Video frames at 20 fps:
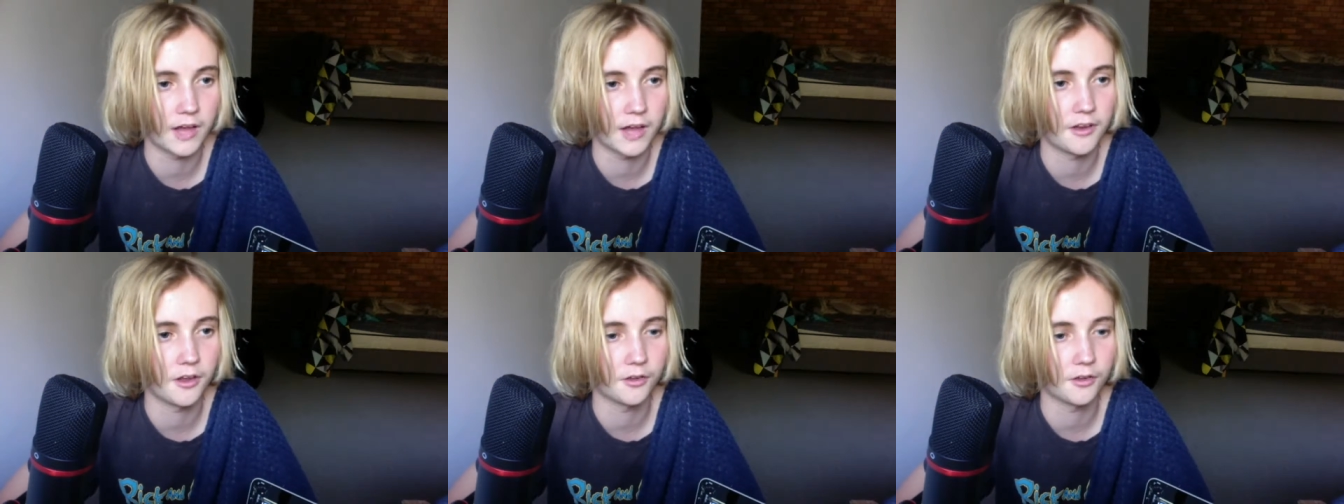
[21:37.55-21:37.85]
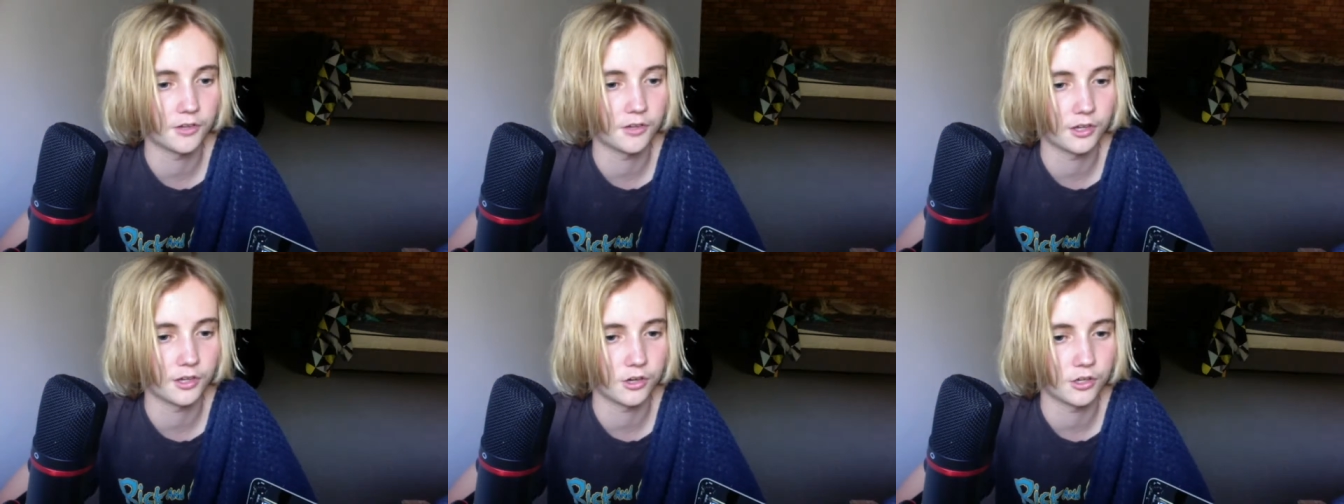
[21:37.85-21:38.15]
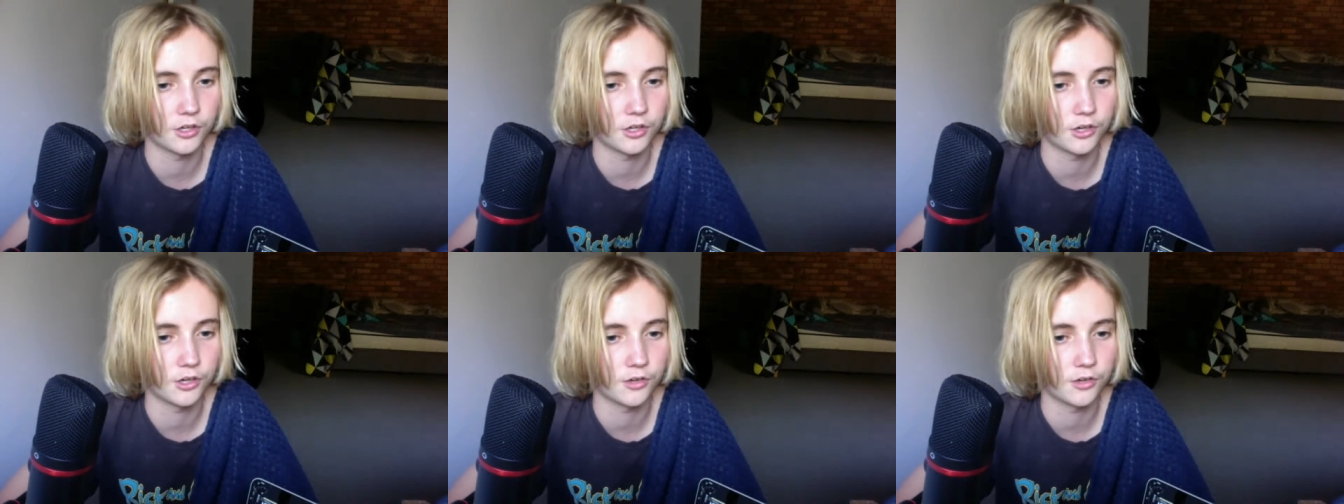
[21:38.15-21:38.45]
and I was like, oh
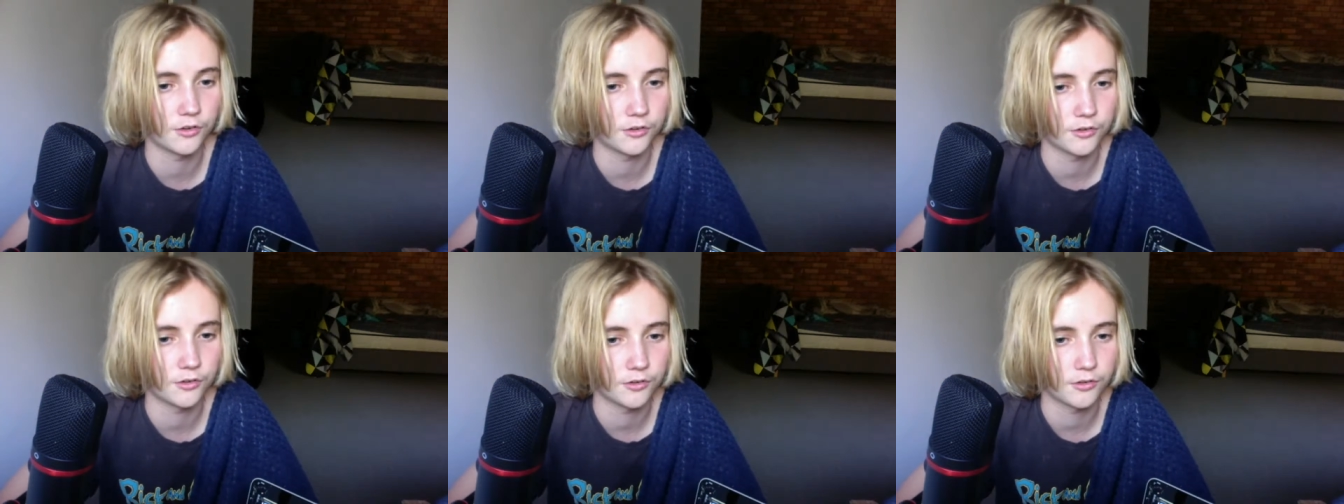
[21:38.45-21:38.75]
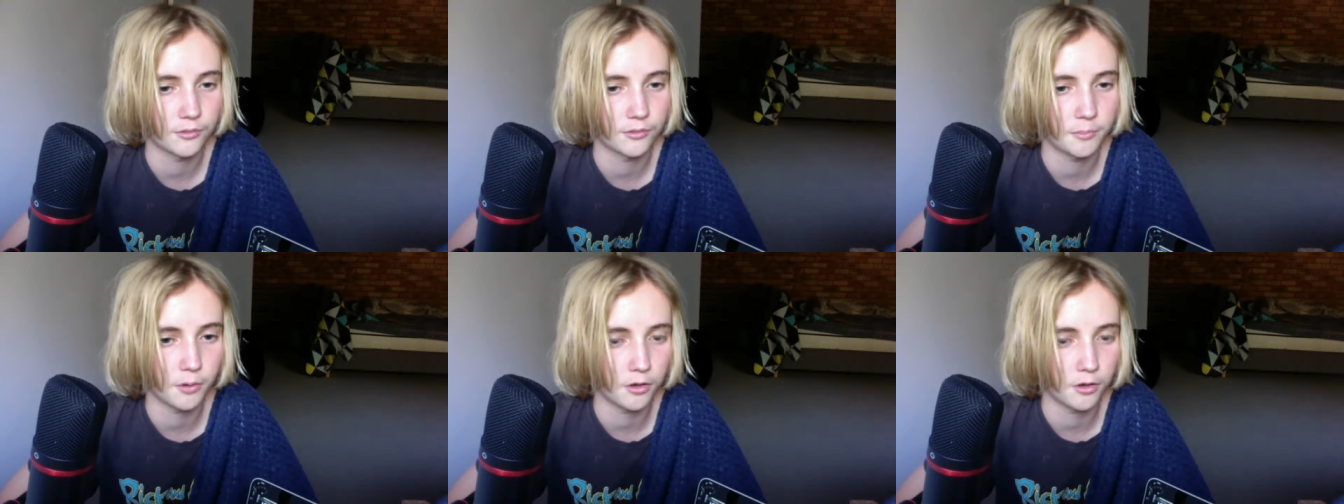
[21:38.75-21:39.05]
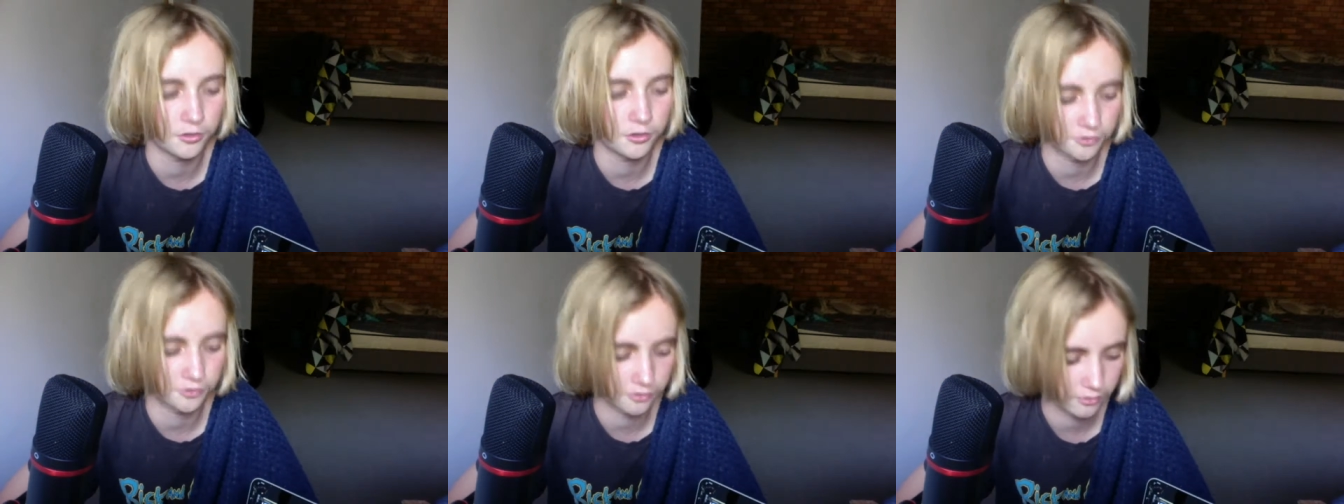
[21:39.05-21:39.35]
yeah,
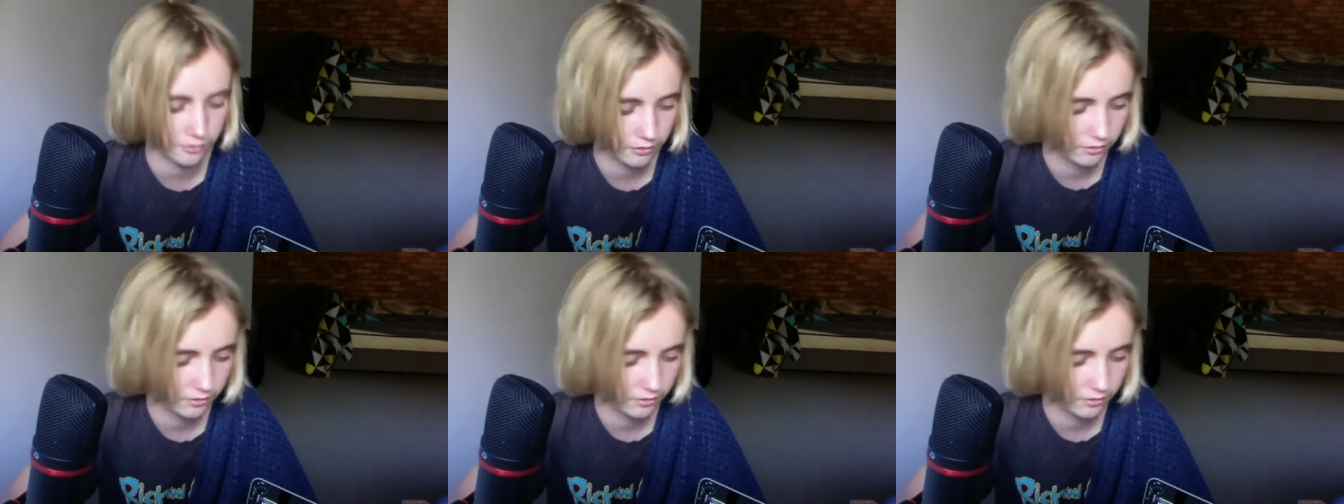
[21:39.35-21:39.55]
boss.